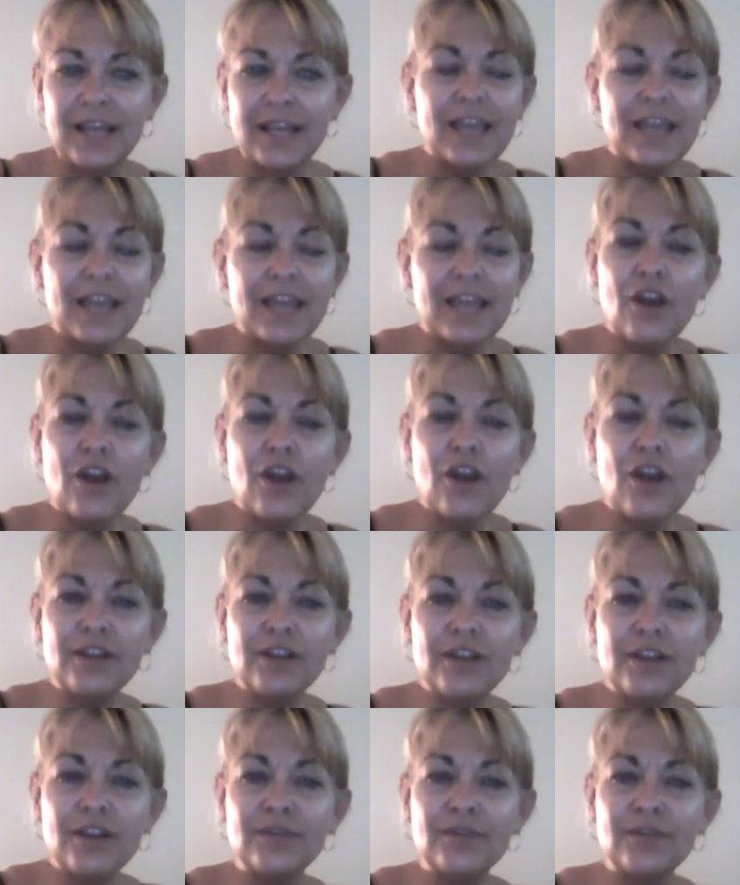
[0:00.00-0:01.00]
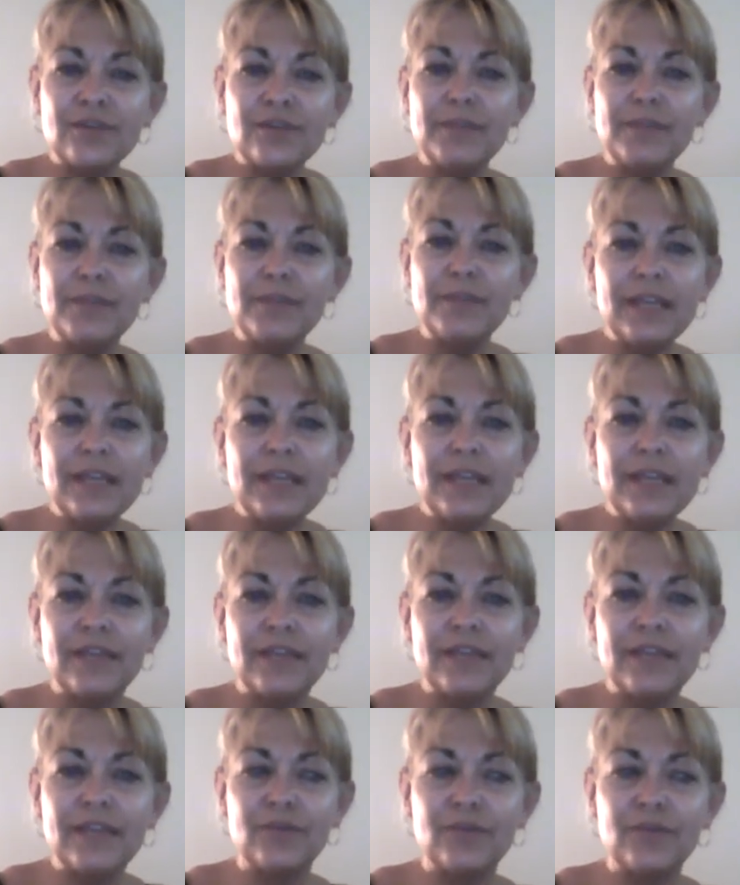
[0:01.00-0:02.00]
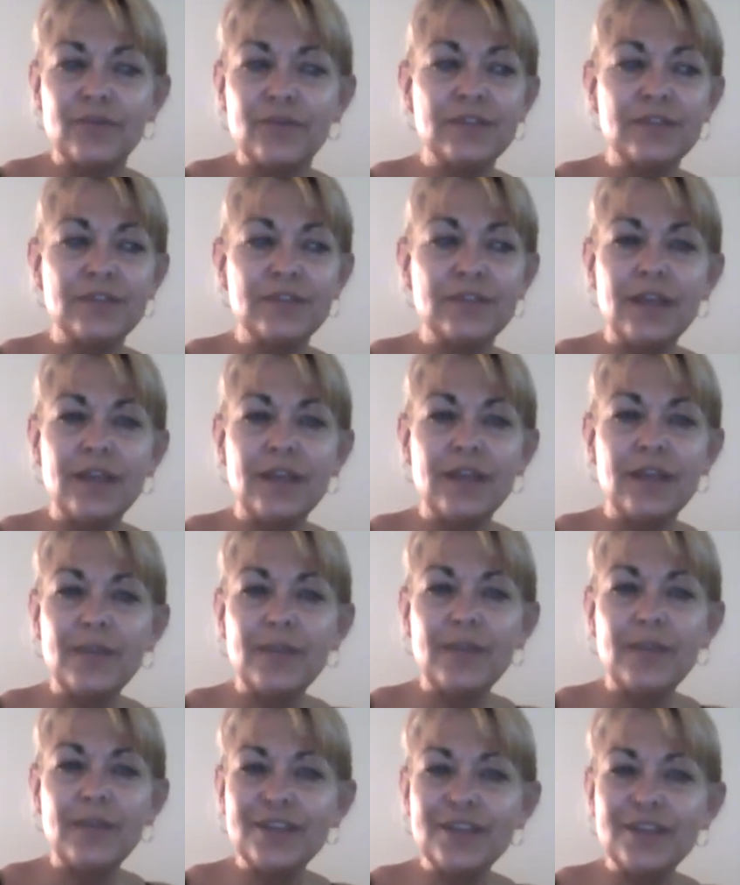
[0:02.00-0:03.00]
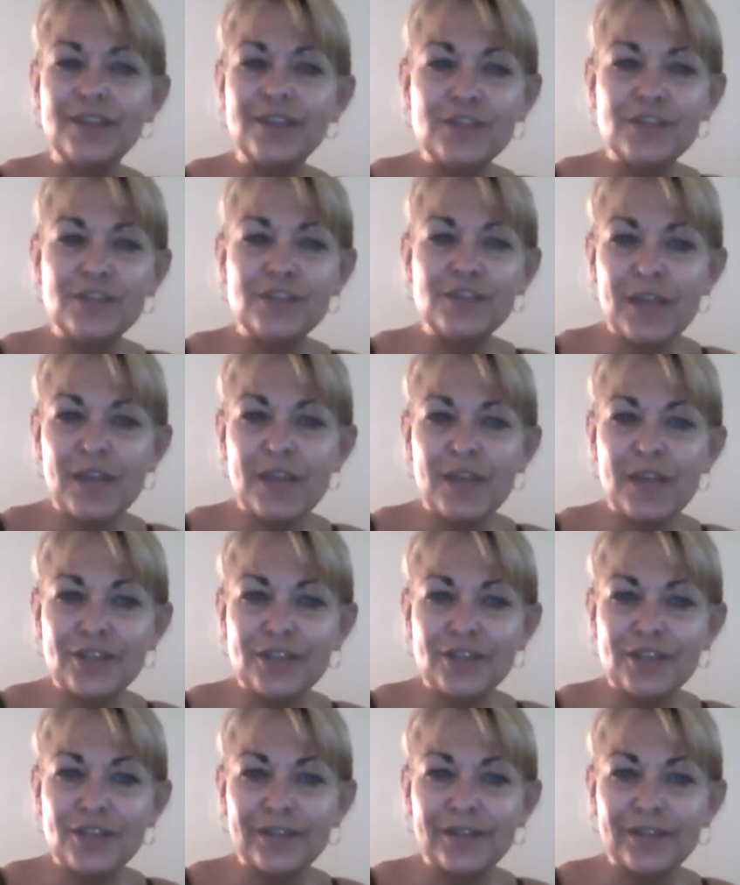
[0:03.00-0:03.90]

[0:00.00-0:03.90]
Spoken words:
That heart is only beating of yours because you're special,